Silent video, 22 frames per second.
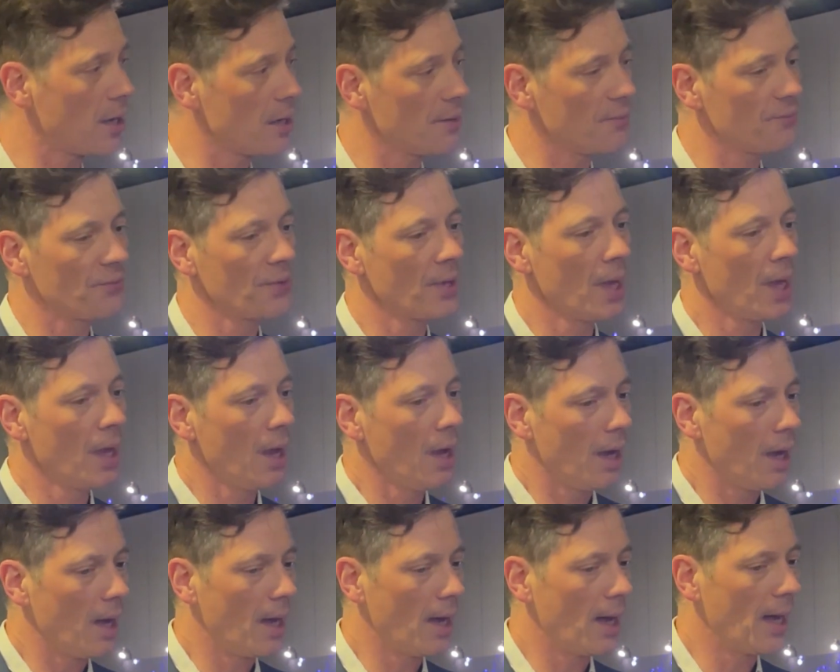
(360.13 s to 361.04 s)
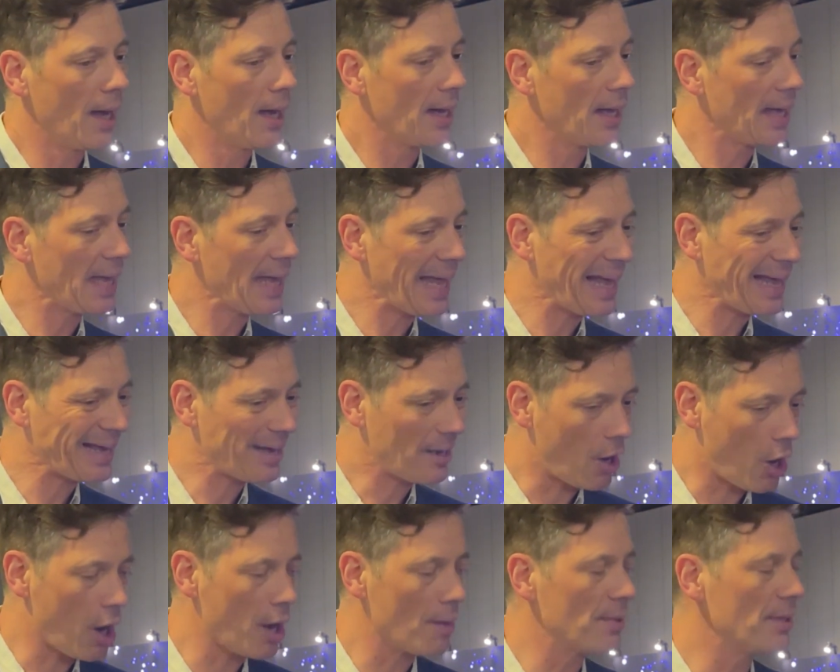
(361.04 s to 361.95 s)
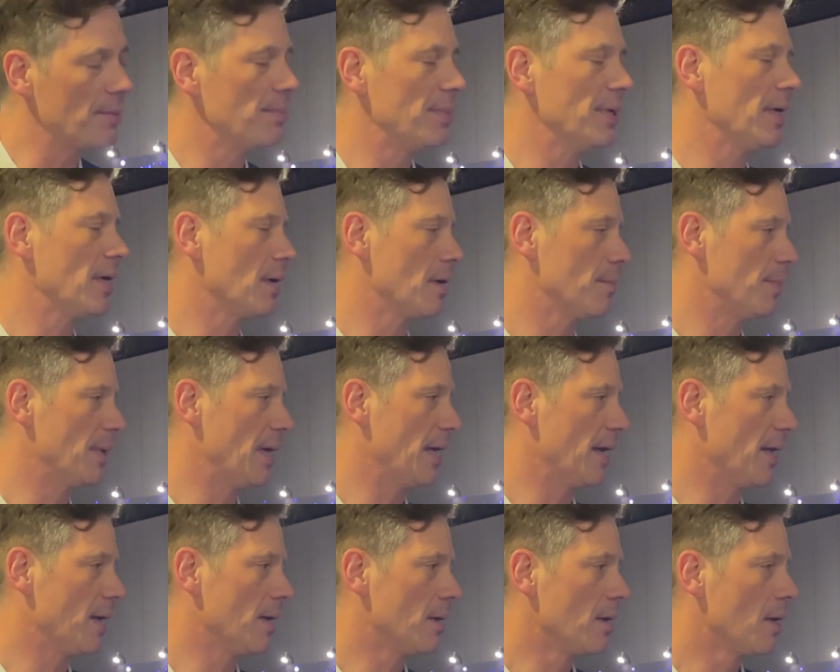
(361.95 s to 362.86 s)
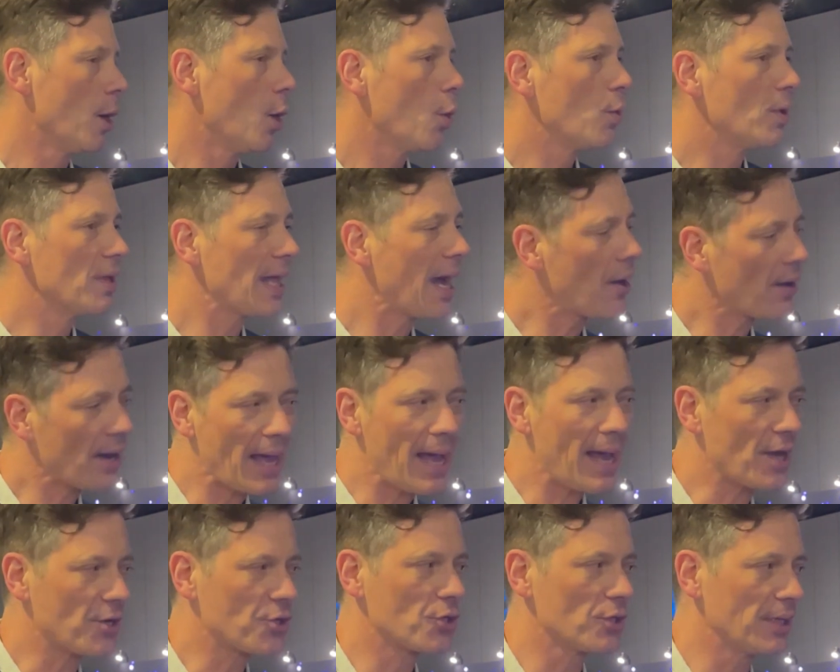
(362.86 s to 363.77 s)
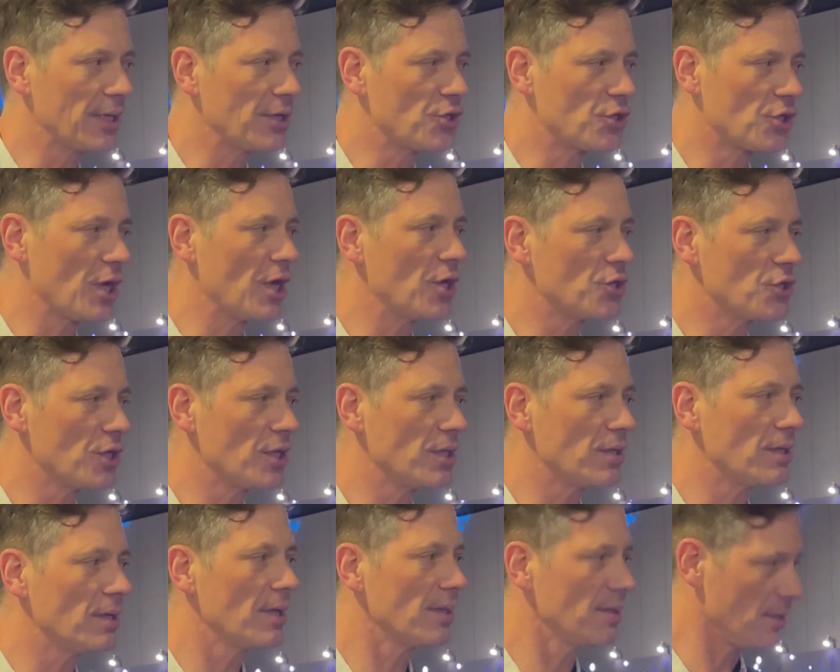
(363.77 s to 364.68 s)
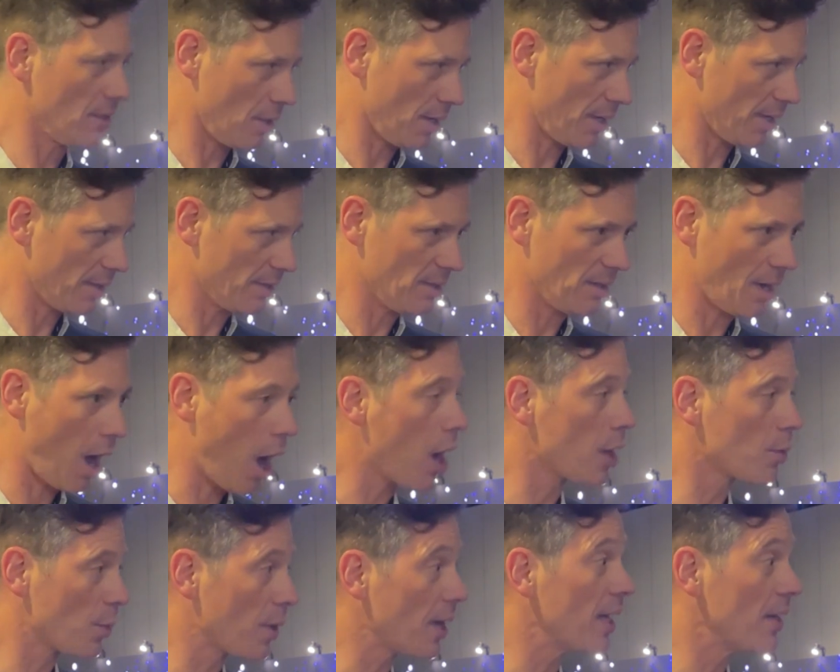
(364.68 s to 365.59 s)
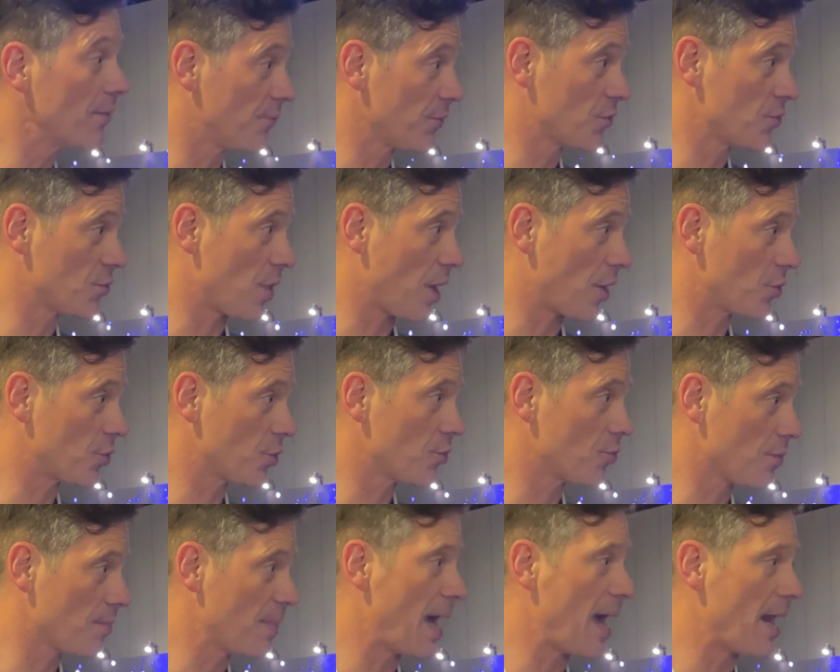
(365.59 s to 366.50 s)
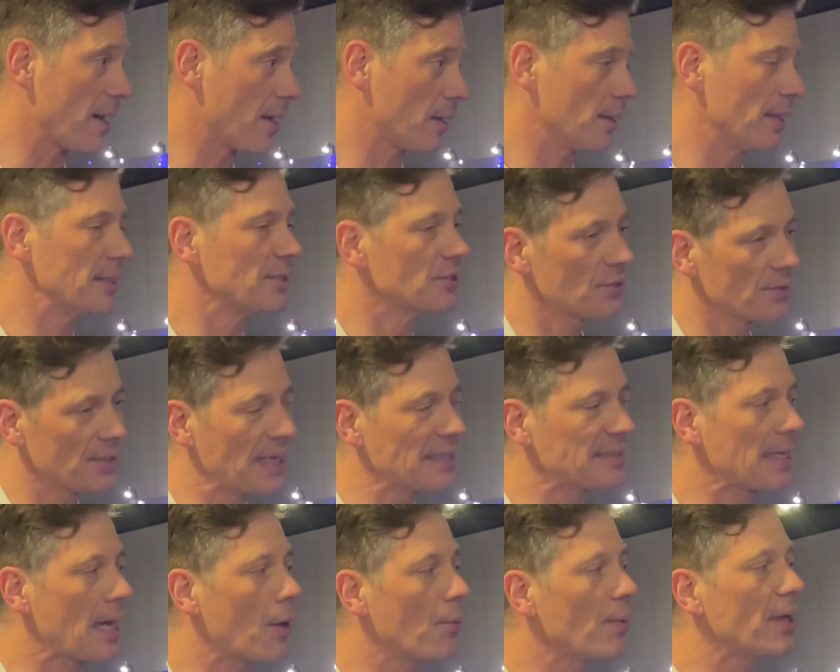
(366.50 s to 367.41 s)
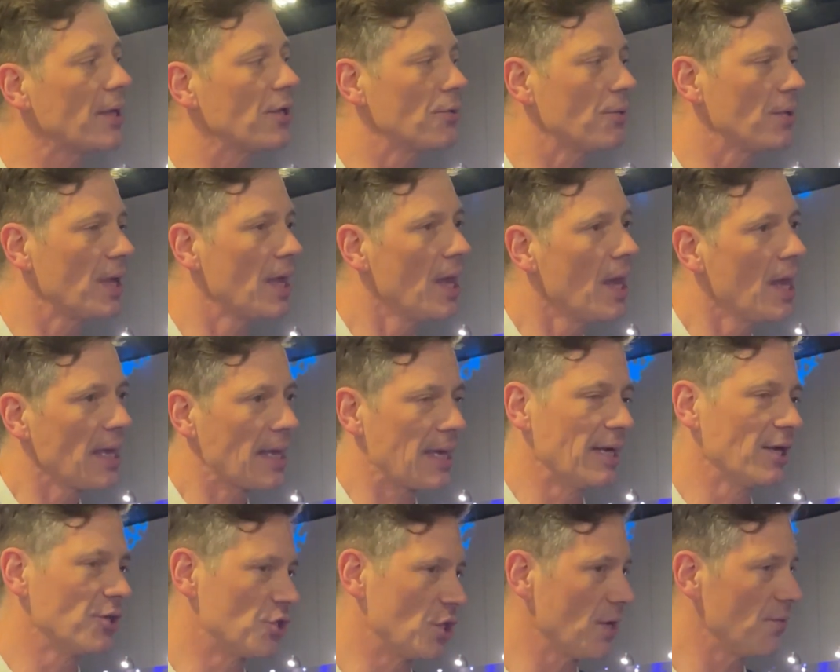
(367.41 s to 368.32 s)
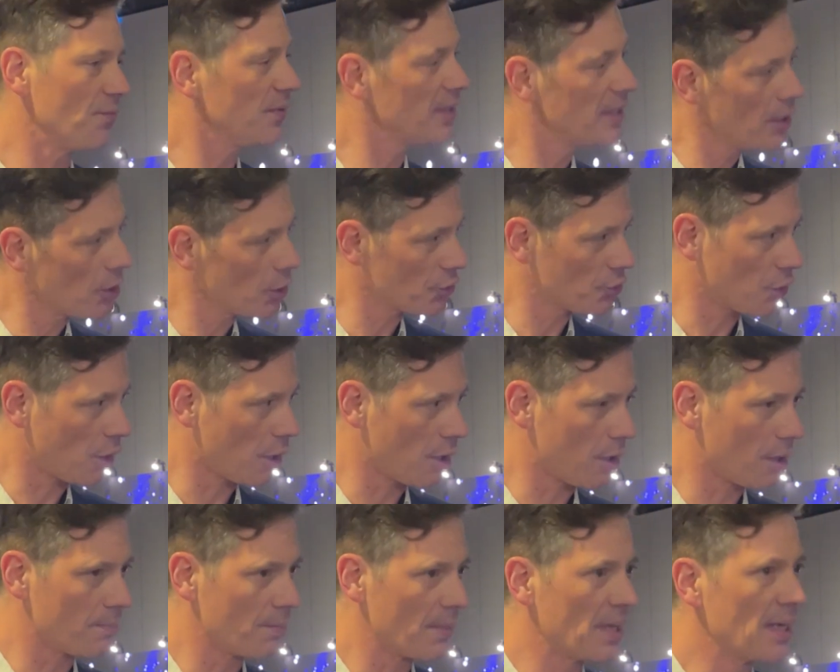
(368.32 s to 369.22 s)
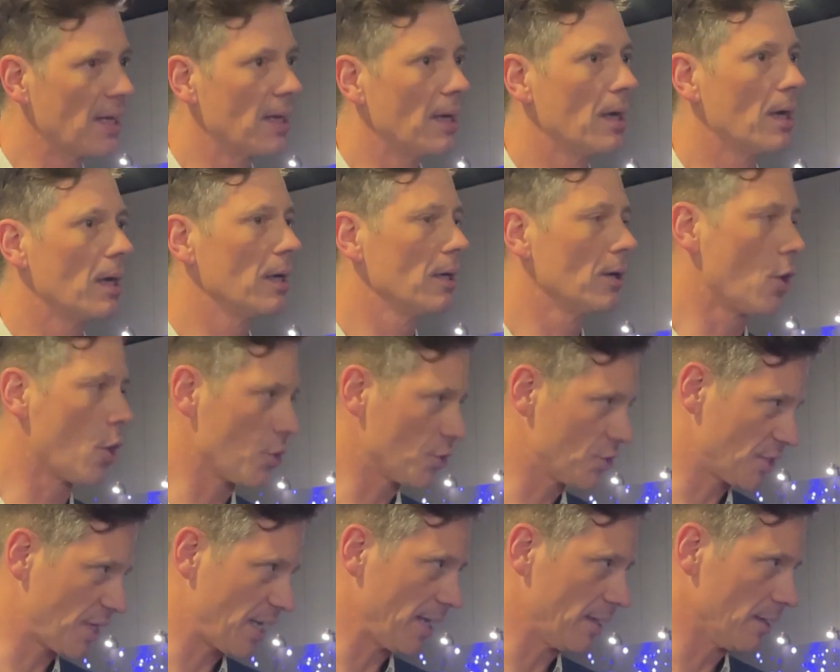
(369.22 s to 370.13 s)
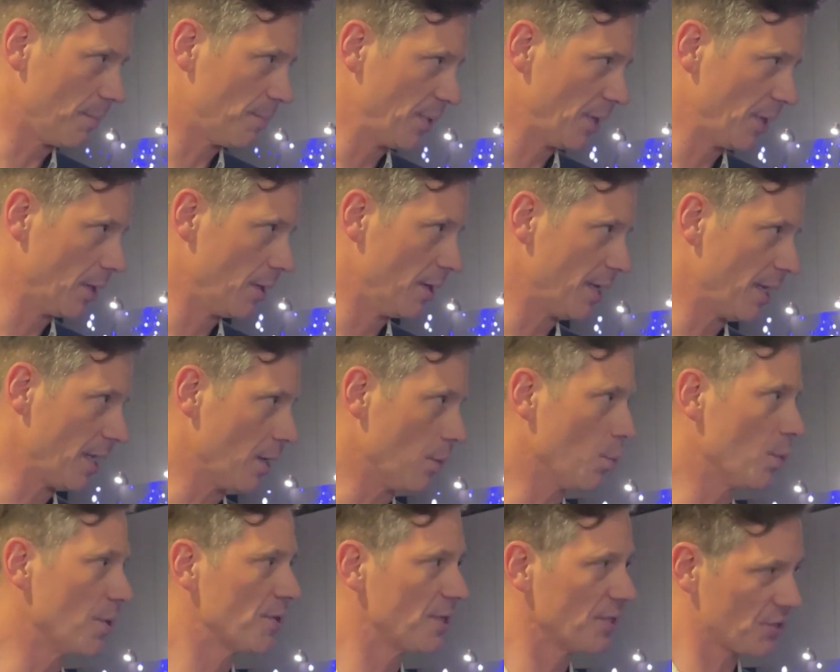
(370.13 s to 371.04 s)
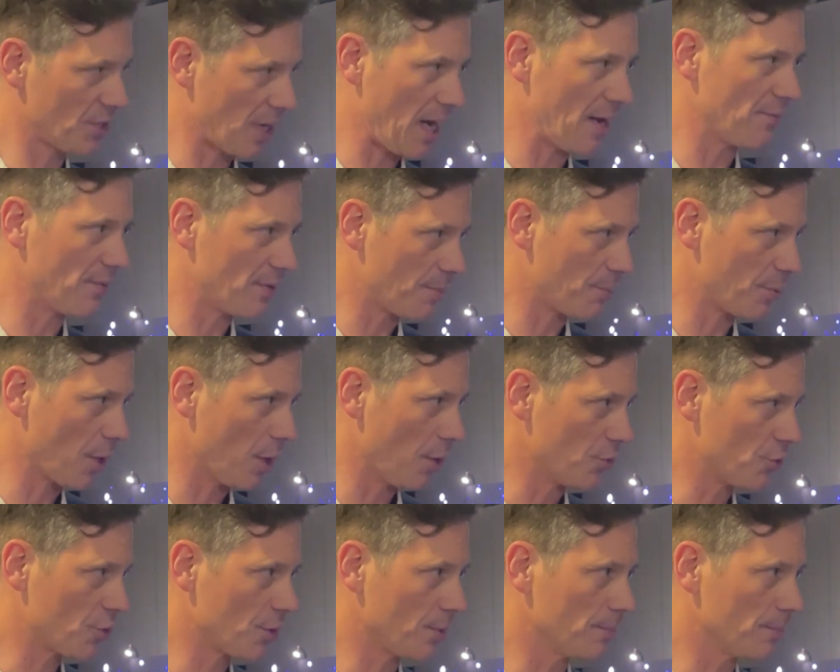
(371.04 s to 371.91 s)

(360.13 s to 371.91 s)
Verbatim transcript: of carbon being emitted without actually changing the hardware infrastructure dramatically. And so that's how we can achieve near-term large scalability with this kind of an approach.